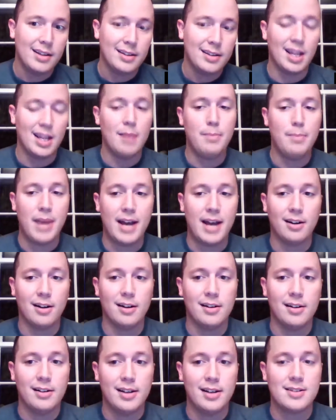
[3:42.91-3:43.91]
to get
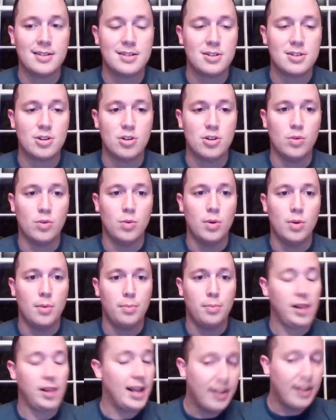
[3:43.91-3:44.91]
better is to
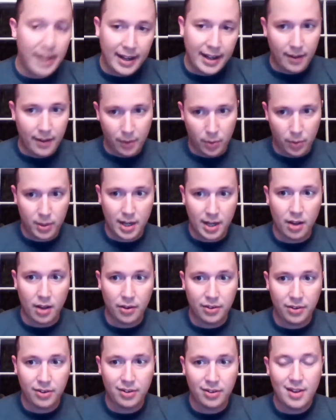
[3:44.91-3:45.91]
play like everyone
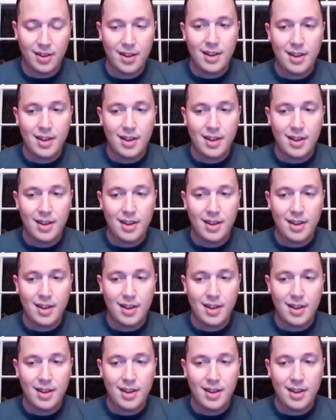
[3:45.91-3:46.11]
else.